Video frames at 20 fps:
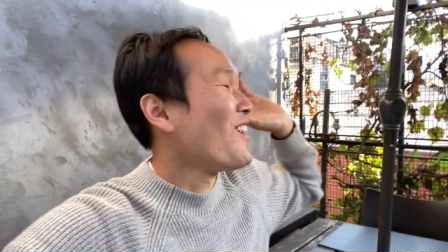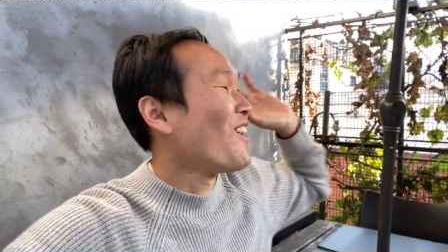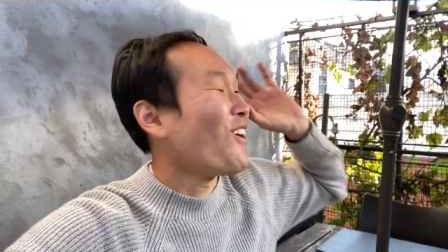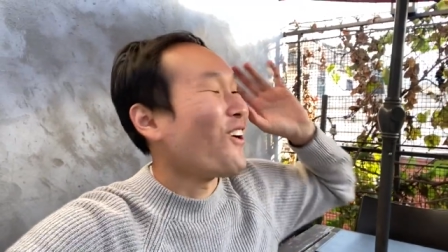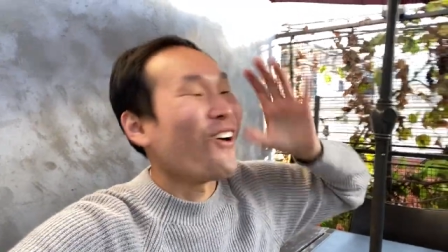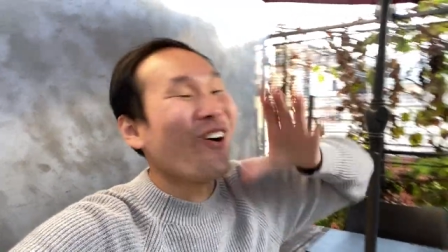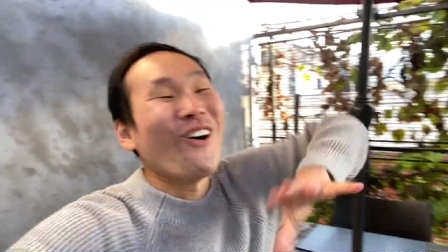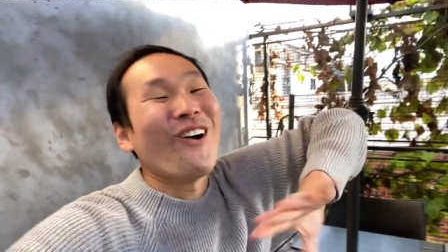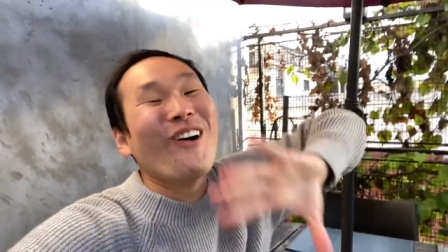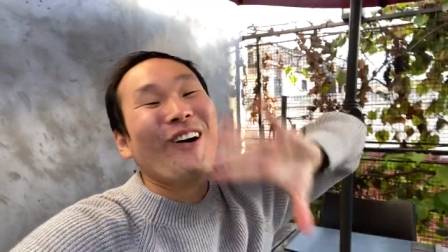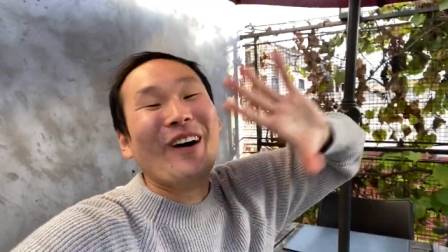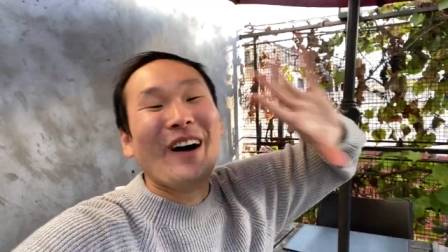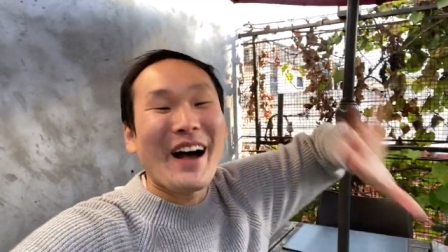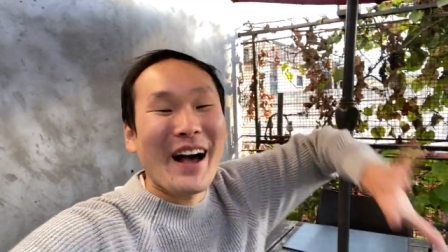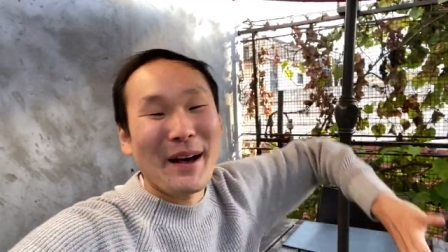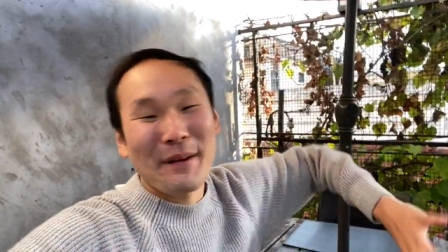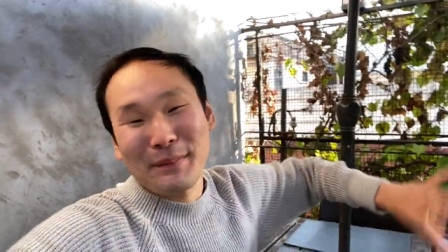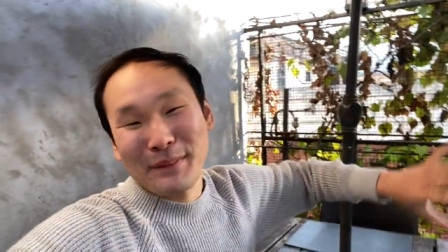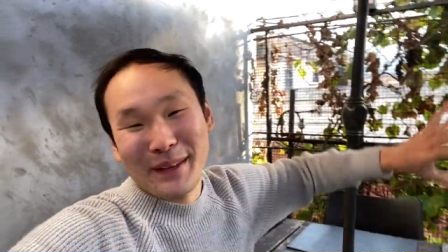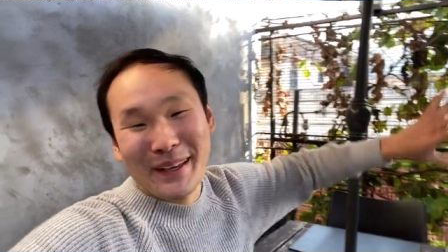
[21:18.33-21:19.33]
whole
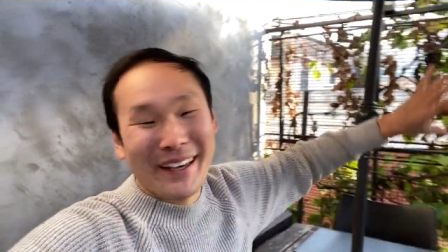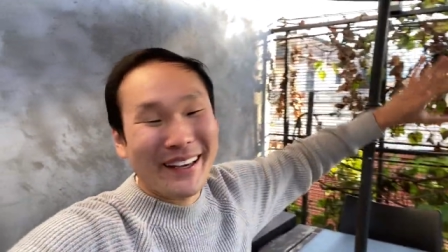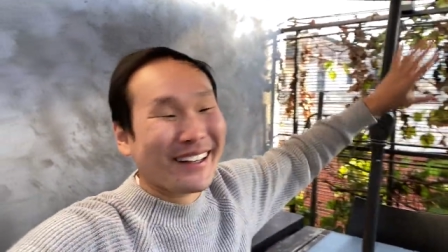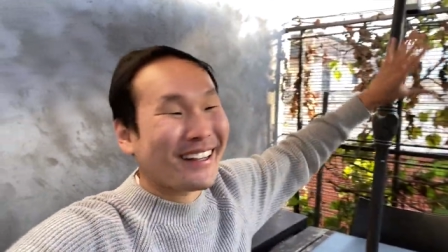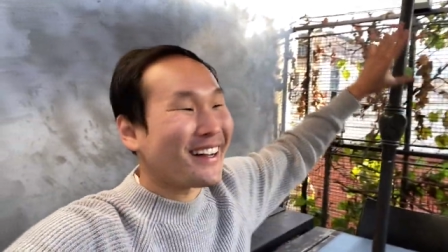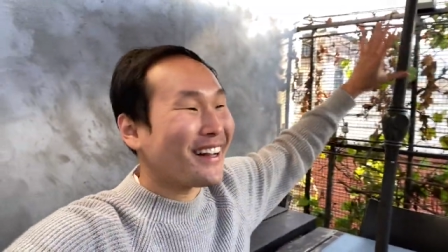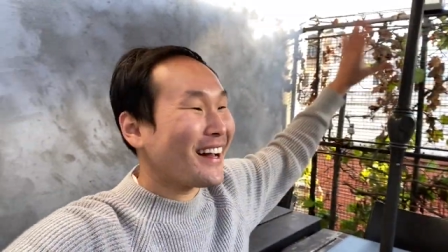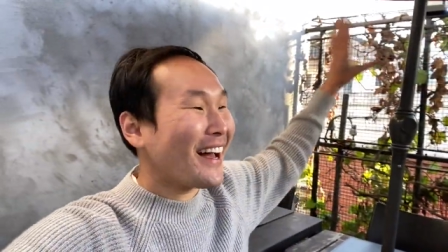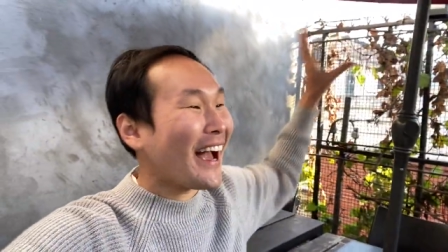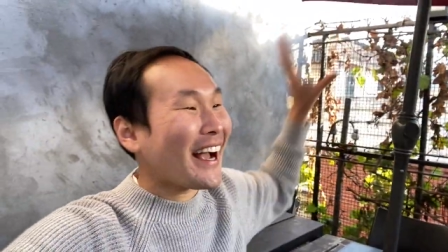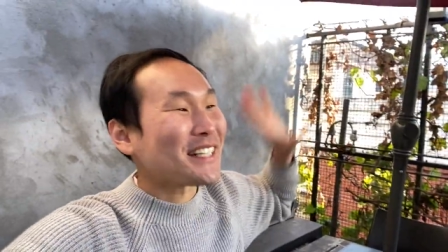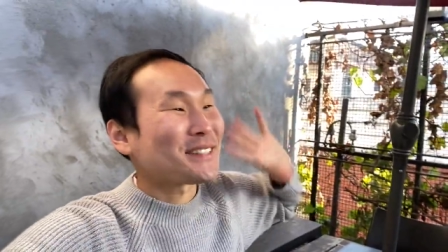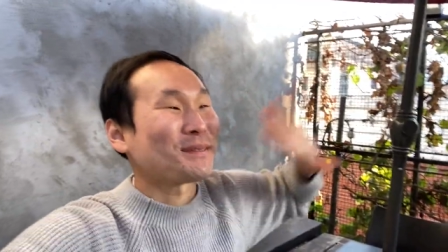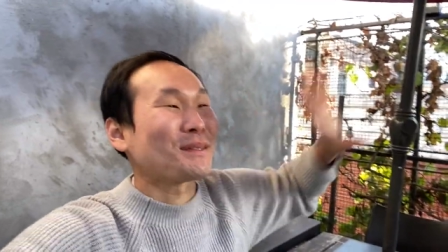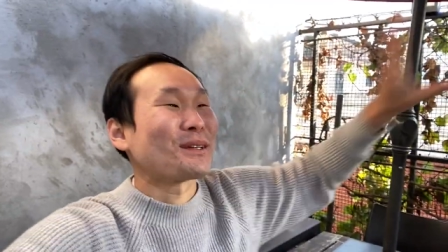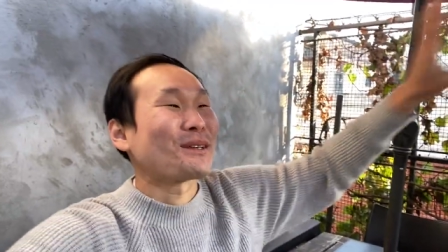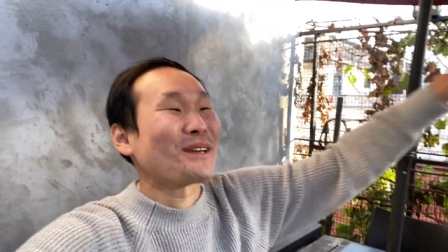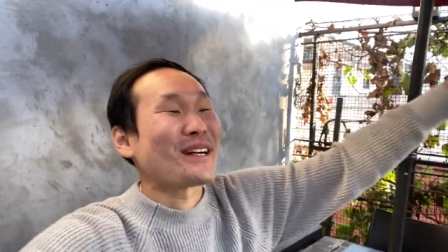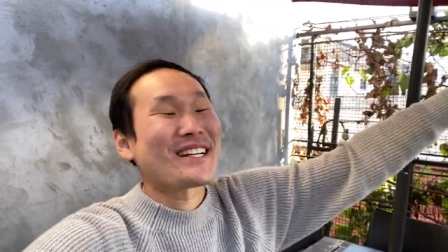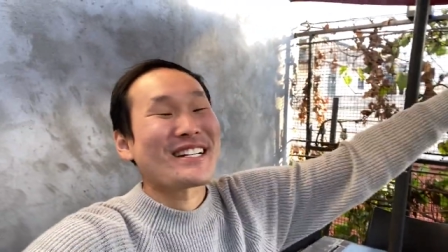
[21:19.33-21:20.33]
epic
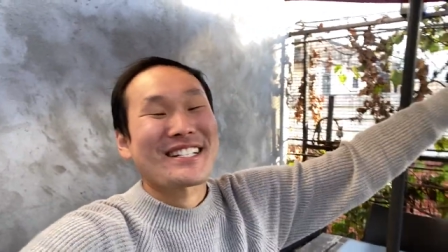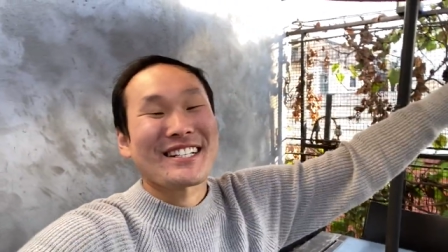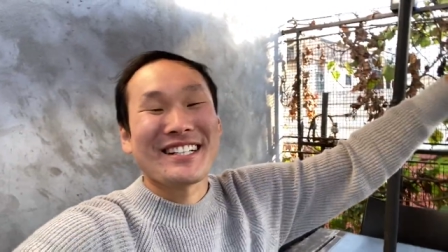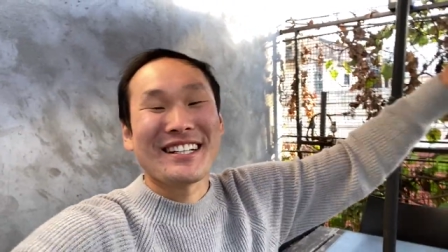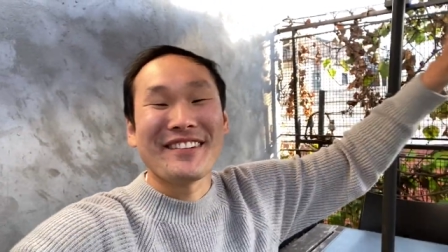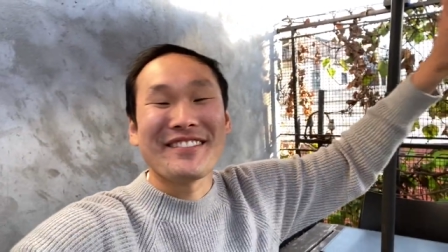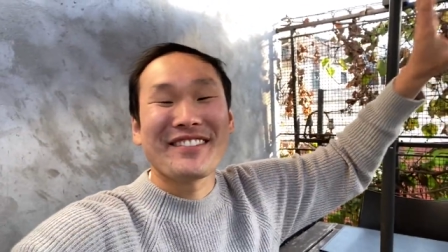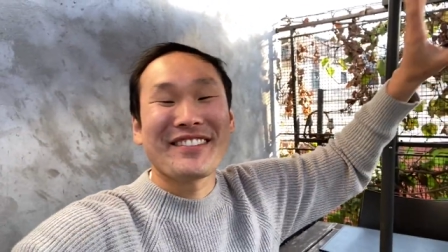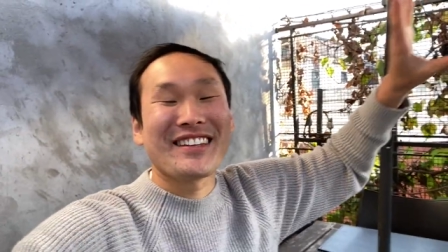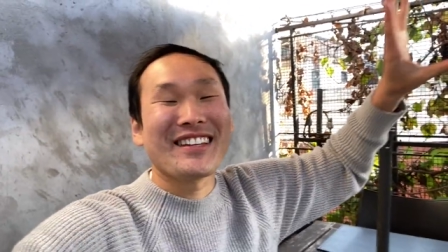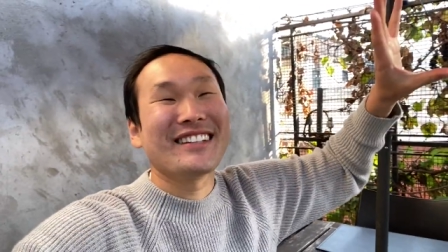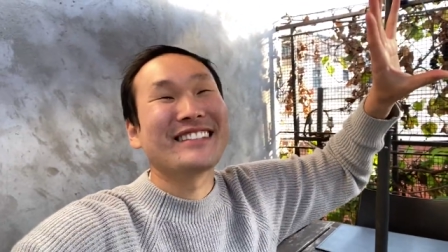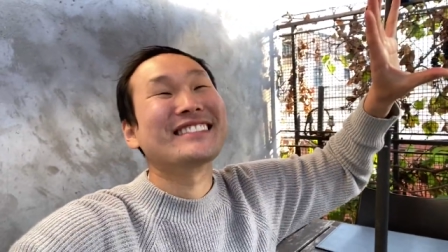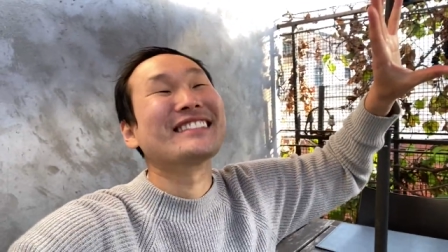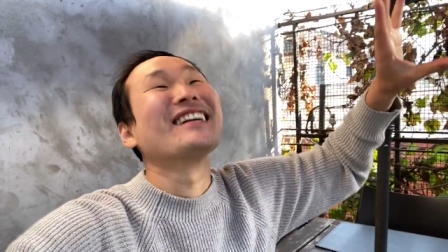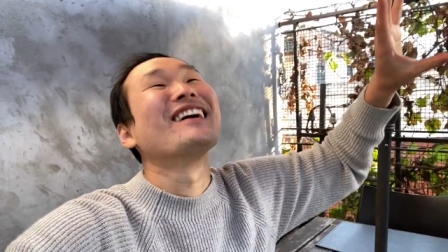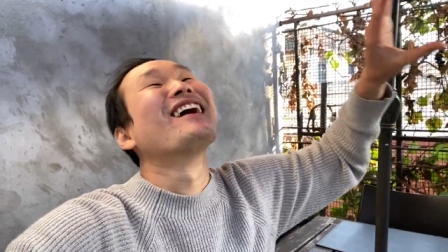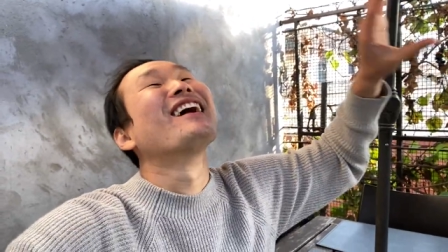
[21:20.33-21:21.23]
exploration of this